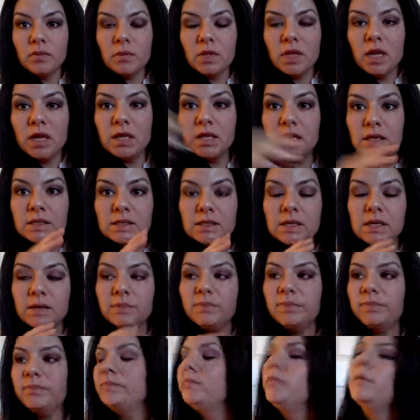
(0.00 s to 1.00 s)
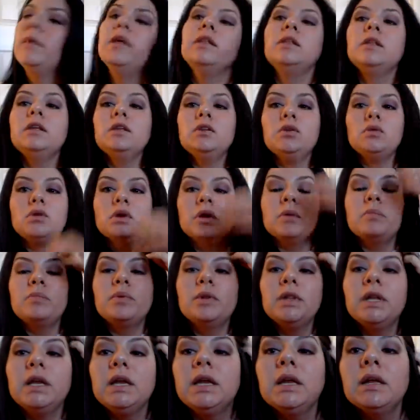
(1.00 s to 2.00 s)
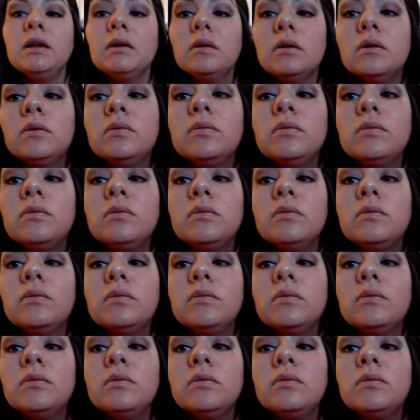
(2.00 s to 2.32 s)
And that's it. And then you complete it.